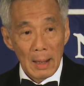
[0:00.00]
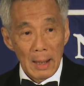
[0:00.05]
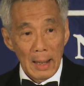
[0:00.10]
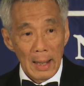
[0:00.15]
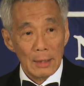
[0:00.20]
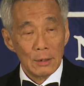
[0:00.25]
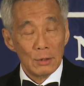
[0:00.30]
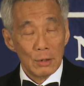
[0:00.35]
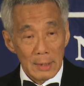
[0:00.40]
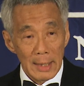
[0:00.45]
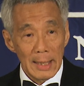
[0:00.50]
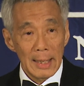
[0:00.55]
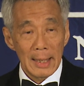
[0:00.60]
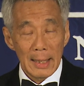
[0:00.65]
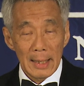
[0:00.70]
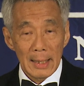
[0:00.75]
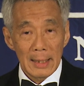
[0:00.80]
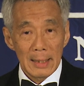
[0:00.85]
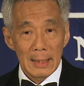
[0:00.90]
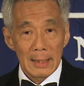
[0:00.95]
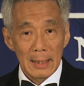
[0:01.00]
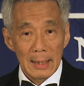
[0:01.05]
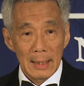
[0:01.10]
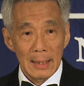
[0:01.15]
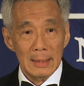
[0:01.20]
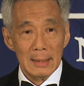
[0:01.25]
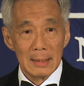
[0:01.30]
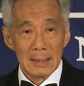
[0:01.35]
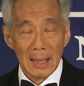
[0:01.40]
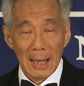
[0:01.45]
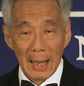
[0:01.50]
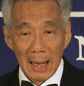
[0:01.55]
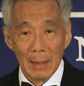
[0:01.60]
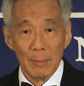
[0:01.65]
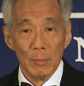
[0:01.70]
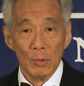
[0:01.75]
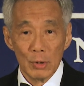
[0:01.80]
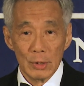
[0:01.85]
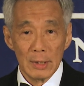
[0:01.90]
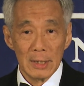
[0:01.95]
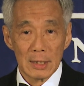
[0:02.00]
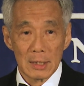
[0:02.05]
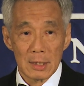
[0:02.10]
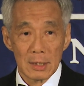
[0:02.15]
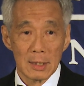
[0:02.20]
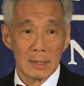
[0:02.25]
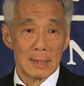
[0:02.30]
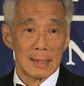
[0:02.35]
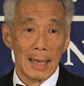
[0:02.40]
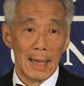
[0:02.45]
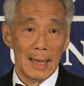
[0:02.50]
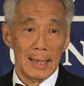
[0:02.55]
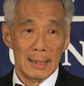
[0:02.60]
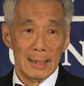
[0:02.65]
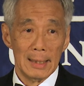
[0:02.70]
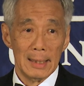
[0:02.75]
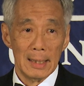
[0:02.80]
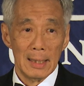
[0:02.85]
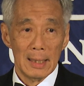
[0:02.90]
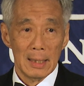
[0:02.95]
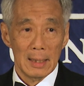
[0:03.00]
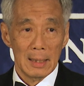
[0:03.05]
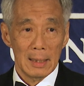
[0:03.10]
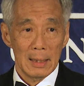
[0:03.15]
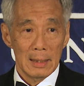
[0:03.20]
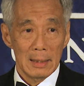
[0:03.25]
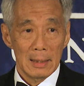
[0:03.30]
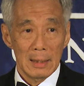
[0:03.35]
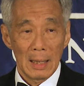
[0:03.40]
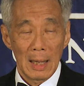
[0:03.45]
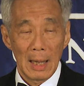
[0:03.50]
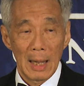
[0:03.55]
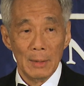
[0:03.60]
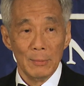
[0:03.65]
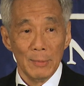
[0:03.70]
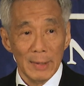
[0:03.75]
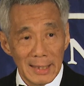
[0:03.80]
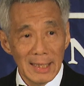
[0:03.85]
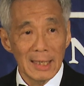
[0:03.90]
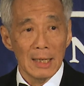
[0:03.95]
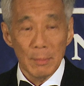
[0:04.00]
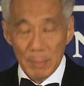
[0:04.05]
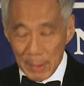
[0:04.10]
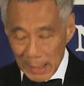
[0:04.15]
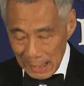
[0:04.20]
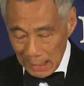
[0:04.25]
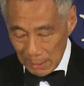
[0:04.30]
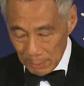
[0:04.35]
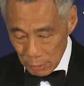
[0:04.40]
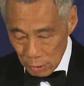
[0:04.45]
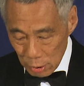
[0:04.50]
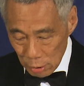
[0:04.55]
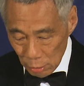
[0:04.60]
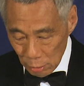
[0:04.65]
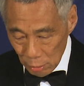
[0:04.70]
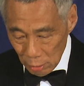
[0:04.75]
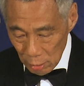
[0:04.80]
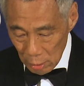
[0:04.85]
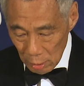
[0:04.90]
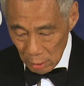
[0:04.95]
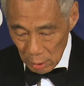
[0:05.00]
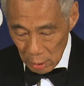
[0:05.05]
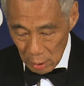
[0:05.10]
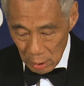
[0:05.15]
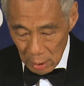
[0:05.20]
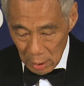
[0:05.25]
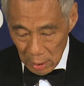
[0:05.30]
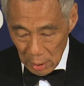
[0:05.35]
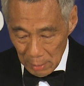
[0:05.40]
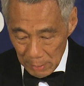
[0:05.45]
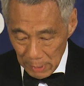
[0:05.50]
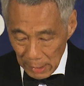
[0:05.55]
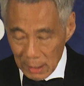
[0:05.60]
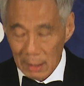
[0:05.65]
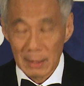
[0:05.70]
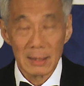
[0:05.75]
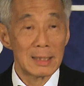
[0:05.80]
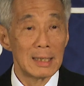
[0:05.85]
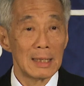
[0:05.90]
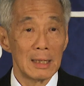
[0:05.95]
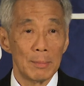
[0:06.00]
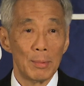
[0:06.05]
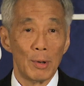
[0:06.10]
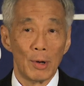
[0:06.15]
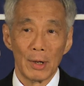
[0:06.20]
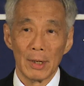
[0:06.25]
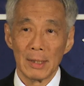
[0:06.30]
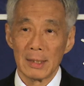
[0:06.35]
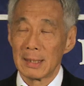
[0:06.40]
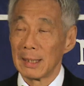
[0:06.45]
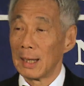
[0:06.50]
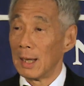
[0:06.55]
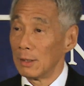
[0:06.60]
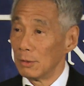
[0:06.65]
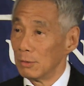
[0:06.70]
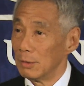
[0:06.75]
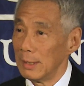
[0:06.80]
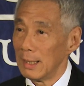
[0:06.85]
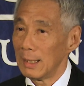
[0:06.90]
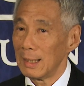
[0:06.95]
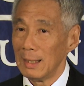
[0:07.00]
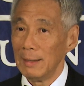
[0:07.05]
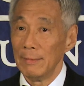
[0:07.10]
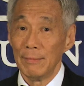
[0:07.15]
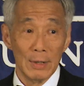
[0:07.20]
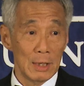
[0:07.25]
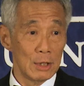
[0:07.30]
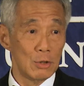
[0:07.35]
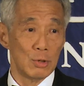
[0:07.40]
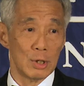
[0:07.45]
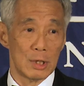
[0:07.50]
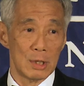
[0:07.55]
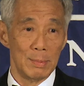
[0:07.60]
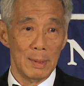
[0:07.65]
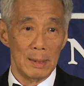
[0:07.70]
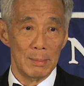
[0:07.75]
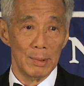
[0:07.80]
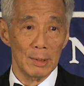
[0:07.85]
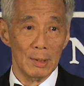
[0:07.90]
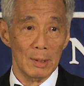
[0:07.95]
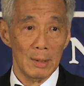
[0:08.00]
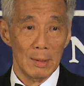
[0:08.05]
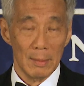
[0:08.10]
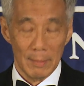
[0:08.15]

And today, it is a harmonious society. And we didn't become so because Singaporeans are uniquely virtuous people.